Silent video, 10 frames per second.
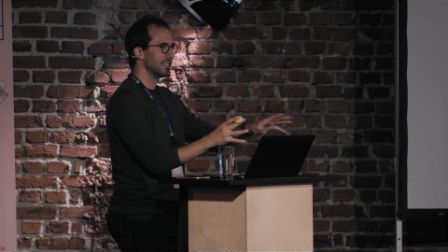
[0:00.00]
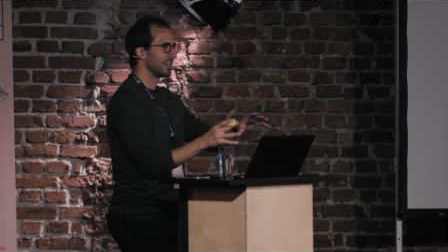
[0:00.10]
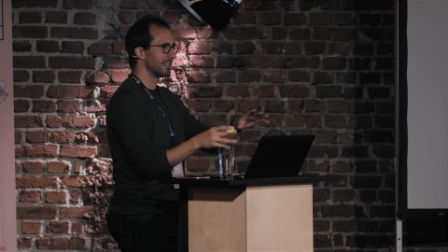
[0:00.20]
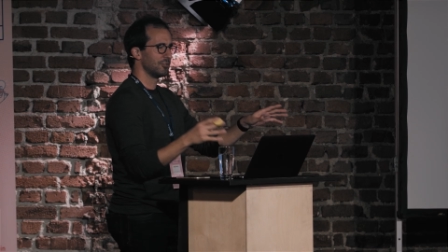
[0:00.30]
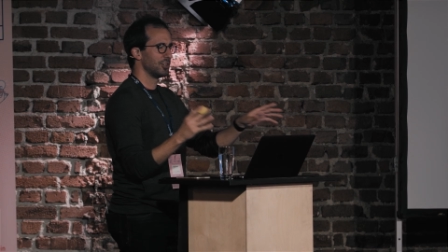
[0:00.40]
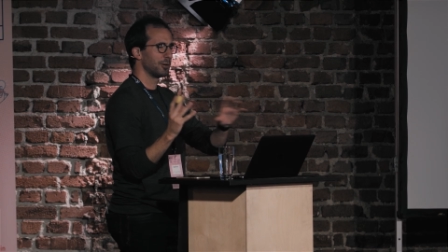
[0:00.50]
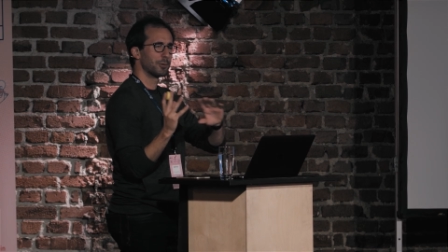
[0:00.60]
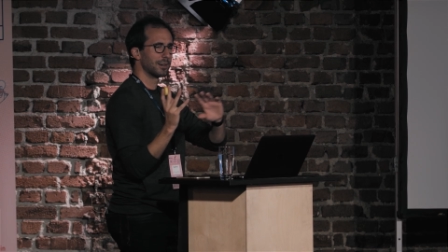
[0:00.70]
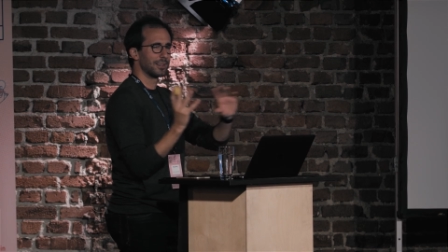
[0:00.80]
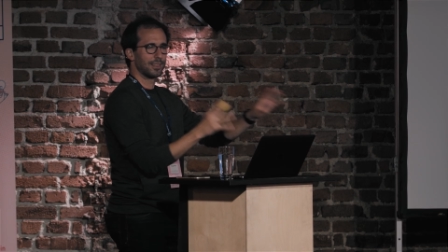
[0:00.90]

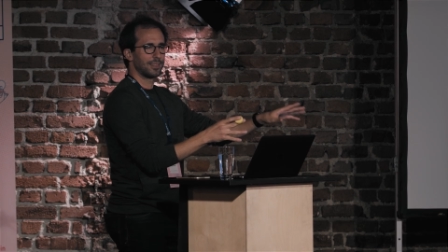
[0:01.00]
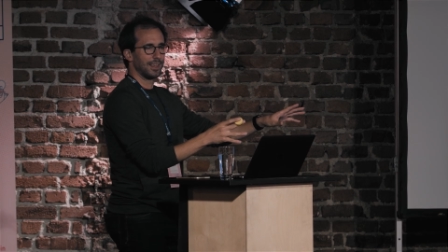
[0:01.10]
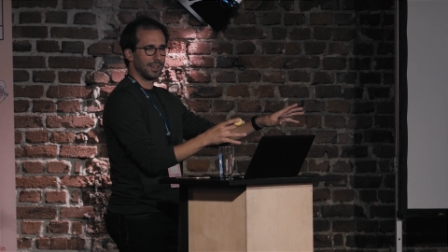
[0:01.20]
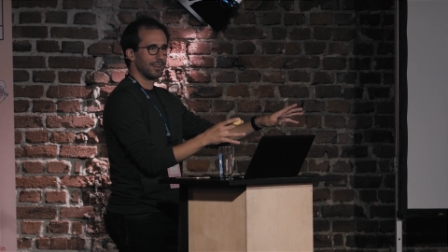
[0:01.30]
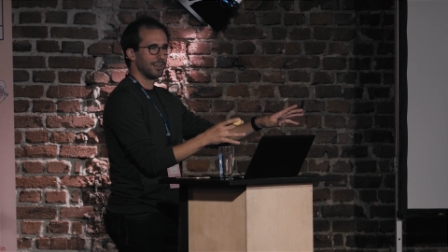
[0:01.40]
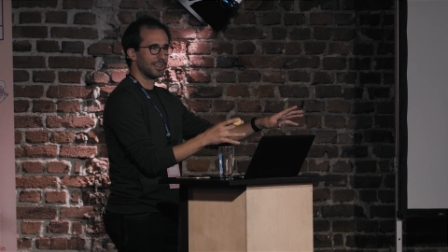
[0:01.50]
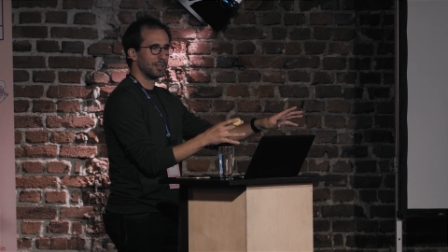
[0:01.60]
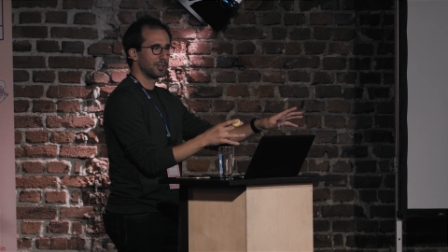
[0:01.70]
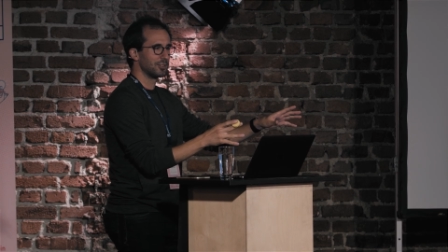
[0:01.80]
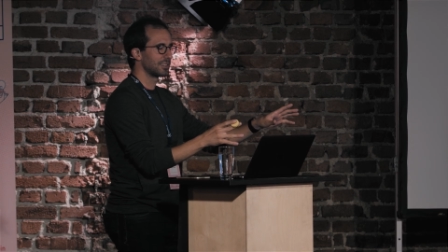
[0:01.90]
non-jQuery thing that
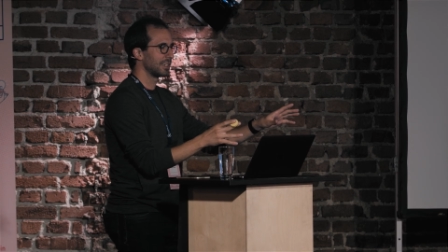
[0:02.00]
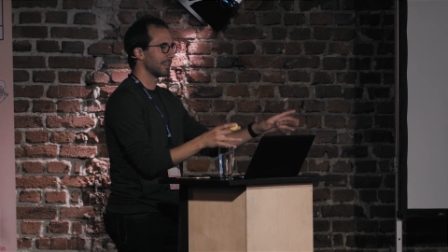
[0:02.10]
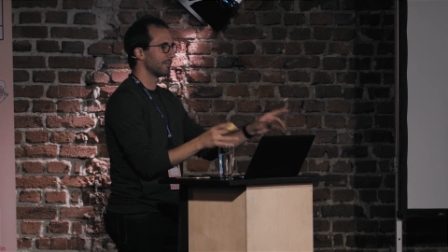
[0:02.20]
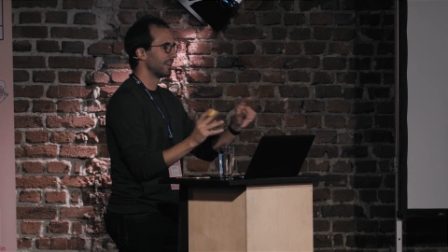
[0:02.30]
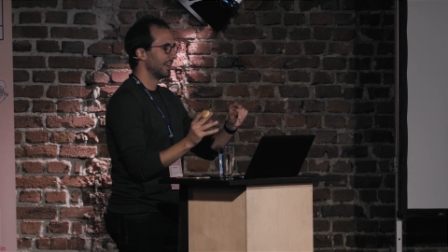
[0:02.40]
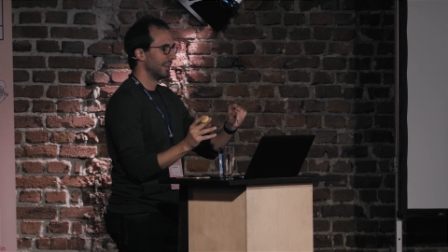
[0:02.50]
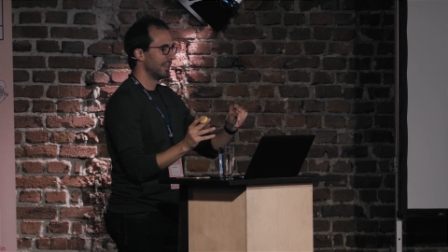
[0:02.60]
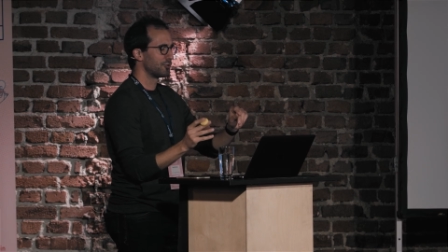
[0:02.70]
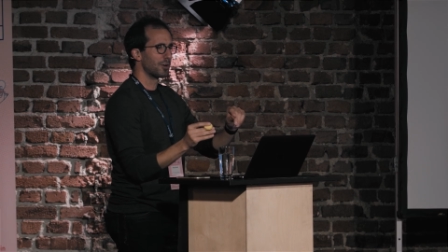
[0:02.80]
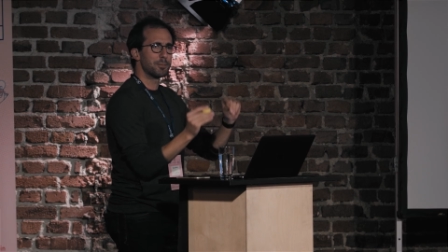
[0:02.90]
you could just kind of
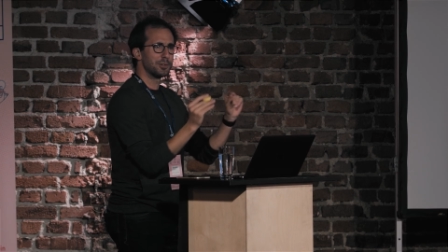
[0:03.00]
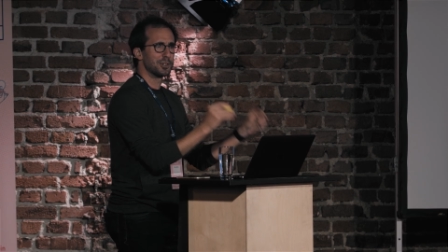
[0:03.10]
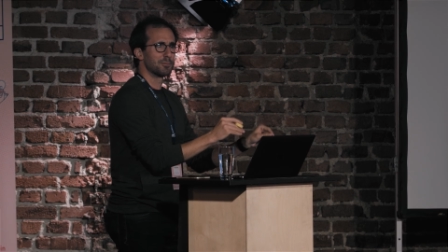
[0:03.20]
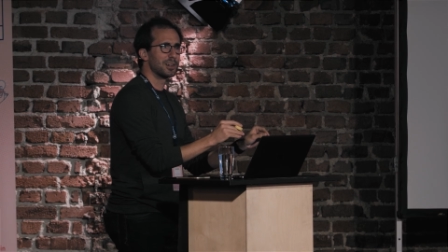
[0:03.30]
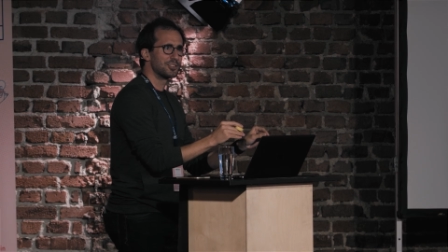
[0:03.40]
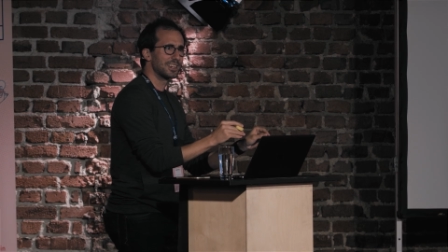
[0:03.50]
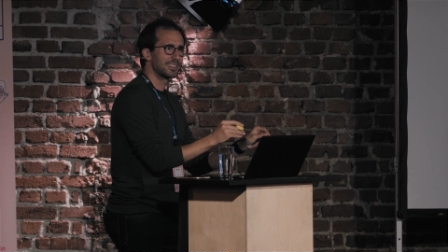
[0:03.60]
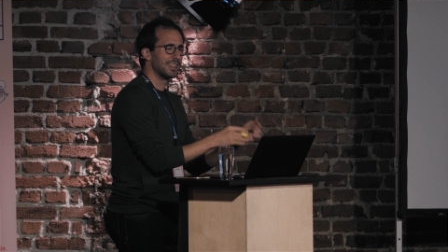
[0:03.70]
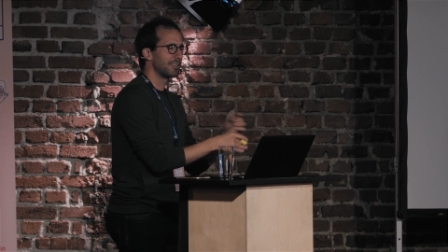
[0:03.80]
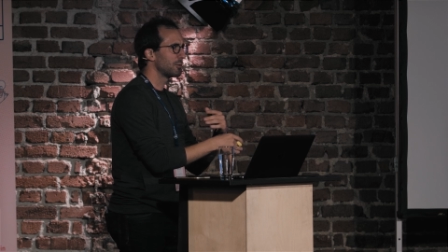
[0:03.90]
drop into your
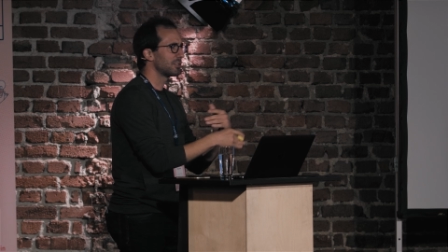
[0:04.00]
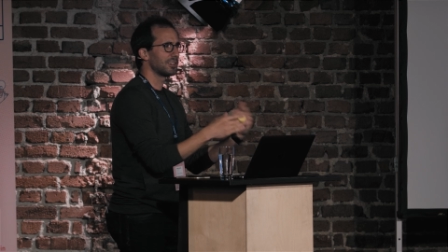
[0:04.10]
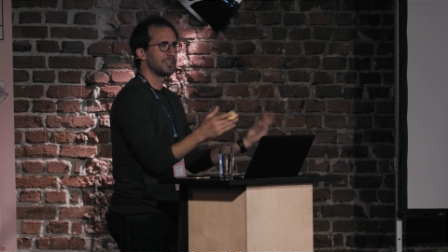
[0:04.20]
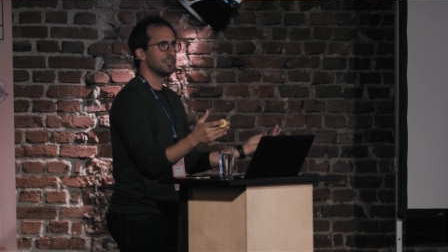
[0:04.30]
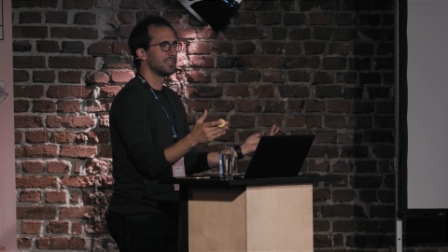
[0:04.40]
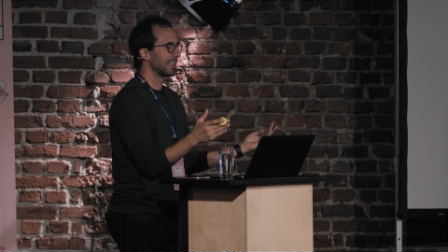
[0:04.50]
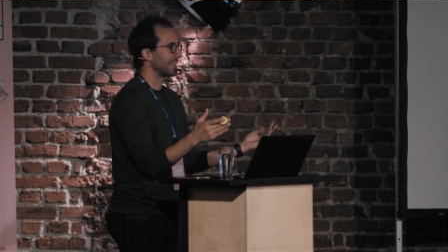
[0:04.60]
project, and everyone started using